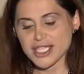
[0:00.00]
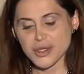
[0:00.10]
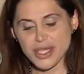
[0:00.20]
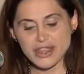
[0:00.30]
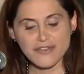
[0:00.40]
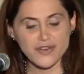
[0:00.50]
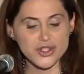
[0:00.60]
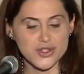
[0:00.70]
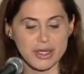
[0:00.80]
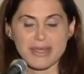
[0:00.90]
So in the
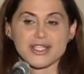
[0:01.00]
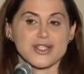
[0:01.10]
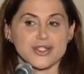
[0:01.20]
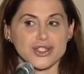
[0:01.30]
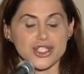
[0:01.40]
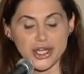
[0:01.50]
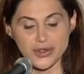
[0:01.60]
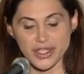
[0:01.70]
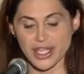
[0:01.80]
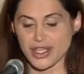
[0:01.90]
first trimester,
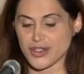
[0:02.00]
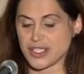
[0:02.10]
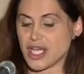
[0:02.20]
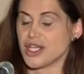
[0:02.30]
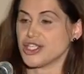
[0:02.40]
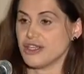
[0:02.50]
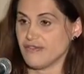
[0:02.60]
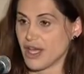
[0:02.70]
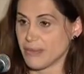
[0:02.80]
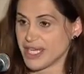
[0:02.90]
generally there's nausea and
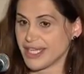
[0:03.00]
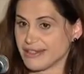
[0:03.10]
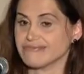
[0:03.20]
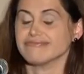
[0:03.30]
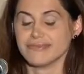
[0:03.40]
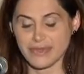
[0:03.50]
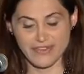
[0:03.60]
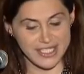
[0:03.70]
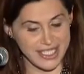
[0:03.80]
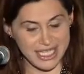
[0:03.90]
vomiting,
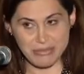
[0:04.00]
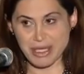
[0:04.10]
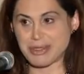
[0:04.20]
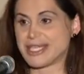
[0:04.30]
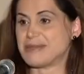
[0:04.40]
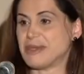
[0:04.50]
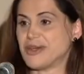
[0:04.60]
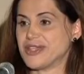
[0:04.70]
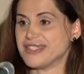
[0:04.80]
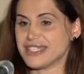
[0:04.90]
fatigue may be
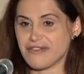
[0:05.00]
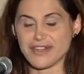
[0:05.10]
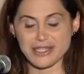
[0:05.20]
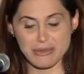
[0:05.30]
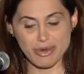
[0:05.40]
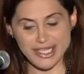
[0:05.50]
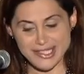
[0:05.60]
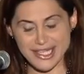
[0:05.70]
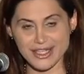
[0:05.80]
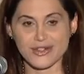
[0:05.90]
experienced, definitely
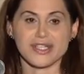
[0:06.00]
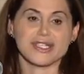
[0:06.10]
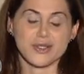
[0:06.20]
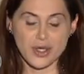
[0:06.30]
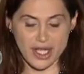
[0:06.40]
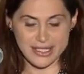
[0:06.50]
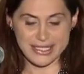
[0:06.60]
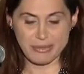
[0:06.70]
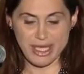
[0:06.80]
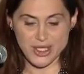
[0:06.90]
breast tenderness or
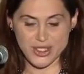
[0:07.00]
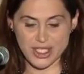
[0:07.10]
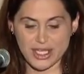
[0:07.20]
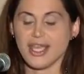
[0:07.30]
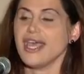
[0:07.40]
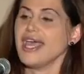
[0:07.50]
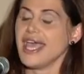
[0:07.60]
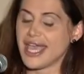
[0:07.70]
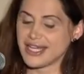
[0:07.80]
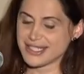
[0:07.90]
constipation.
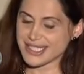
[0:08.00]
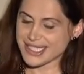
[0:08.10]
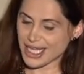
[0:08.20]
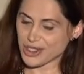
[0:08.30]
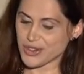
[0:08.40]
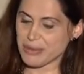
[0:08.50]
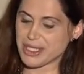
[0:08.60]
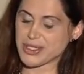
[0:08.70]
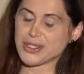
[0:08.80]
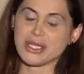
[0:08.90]
And as the second
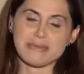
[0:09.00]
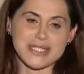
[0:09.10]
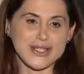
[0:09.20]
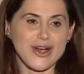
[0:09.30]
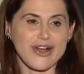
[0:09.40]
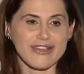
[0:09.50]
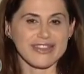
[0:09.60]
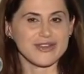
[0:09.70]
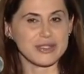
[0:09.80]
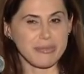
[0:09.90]
trimester comes along,
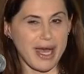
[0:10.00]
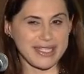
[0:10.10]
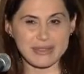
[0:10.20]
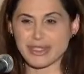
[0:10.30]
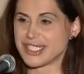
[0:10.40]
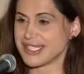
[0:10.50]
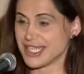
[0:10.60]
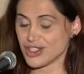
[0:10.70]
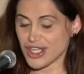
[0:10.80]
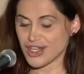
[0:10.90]
there's possibly
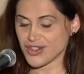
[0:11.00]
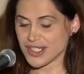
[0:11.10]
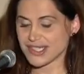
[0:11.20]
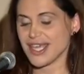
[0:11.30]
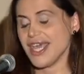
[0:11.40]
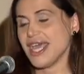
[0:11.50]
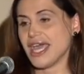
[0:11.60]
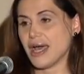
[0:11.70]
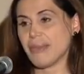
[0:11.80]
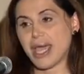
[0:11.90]
skin changes,
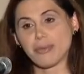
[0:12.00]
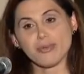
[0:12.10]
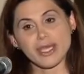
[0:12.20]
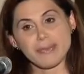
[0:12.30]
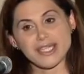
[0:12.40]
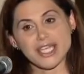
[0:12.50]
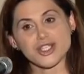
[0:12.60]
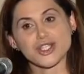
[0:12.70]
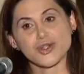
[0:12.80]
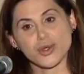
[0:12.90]
um,
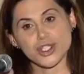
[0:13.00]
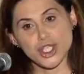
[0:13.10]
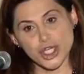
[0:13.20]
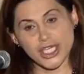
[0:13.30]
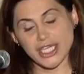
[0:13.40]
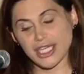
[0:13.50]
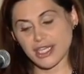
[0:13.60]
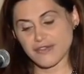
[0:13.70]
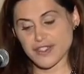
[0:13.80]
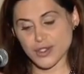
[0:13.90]
hyperpigmentation or
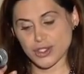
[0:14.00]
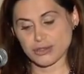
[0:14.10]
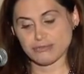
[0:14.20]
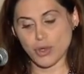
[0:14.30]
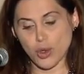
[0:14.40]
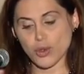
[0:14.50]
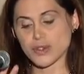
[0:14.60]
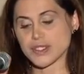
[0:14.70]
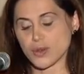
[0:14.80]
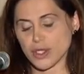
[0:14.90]
darkening of certain
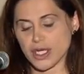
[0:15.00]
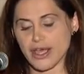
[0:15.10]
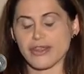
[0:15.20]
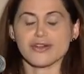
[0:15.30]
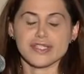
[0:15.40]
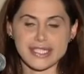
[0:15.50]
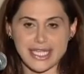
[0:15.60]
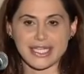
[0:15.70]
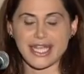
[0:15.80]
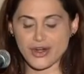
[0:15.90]
moles or other
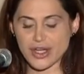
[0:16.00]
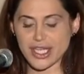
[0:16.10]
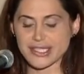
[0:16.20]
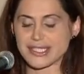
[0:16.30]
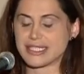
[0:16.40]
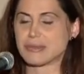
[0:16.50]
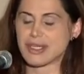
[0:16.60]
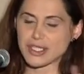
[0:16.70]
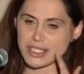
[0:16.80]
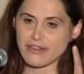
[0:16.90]
skin areas, and
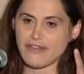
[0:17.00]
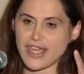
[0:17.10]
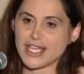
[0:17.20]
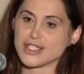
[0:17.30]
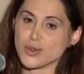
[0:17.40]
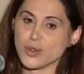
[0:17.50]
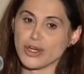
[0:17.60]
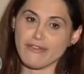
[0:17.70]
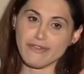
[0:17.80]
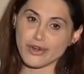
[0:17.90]
especially in the face
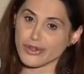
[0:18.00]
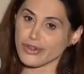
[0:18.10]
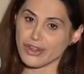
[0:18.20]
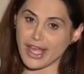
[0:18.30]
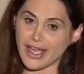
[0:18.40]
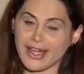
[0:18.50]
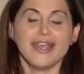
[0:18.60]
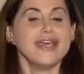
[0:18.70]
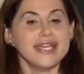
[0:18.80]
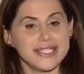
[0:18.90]
or a vertical line
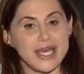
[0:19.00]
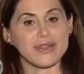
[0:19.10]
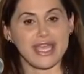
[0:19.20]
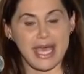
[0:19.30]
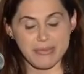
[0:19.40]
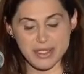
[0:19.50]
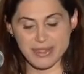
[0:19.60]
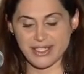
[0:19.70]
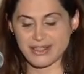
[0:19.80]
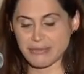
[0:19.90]
down the
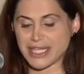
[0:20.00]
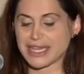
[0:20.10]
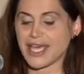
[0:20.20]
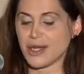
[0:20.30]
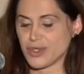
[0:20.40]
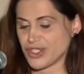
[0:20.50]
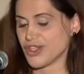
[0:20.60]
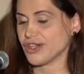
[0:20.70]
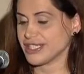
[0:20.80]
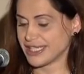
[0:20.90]
abdomen in the midline, which is
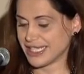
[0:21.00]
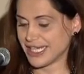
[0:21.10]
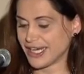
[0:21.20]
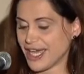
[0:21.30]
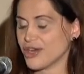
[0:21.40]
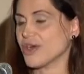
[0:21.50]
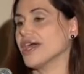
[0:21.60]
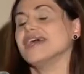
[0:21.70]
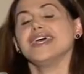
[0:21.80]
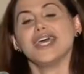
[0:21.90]
called a linea
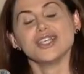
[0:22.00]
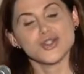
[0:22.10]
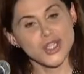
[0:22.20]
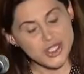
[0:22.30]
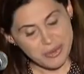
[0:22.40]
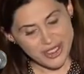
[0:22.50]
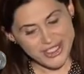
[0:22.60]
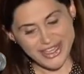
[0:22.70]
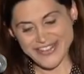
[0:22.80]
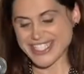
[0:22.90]
nigra. Stretch
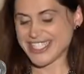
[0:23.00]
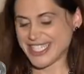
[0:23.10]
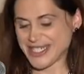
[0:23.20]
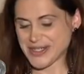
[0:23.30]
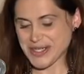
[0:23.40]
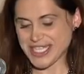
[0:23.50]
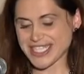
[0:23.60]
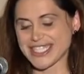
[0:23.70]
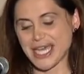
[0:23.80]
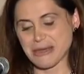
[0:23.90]
marks obviously
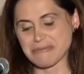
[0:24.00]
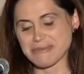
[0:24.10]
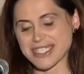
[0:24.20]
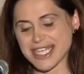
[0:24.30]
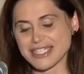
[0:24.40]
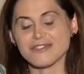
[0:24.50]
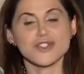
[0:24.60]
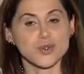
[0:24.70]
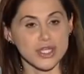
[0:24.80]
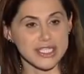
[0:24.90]
increase, um, sense of
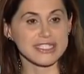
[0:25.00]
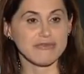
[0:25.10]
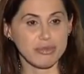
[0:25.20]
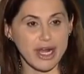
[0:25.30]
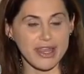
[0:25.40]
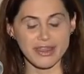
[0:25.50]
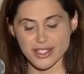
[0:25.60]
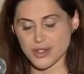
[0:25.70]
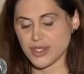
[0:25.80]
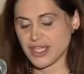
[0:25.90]
shortness of
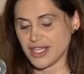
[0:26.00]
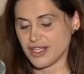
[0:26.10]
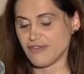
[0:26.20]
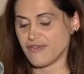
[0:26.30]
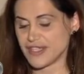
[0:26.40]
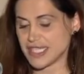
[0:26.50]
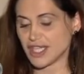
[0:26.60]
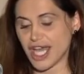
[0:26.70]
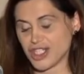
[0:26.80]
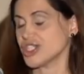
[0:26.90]
breath due to the
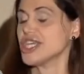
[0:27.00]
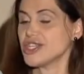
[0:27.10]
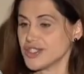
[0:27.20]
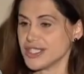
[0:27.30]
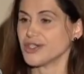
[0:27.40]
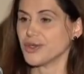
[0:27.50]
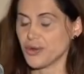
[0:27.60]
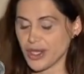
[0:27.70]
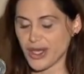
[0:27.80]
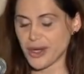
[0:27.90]
physiologic changes that are
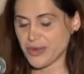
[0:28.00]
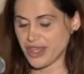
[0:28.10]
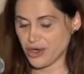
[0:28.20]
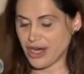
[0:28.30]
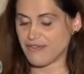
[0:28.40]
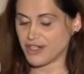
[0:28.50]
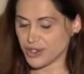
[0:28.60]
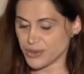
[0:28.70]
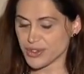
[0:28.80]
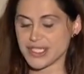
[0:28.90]
going on with the gravid
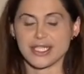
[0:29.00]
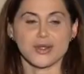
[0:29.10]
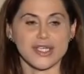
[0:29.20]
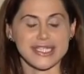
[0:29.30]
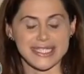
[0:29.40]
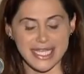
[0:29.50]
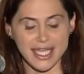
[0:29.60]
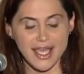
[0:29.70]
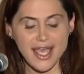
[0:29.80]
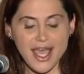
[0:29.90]
uterus increasing.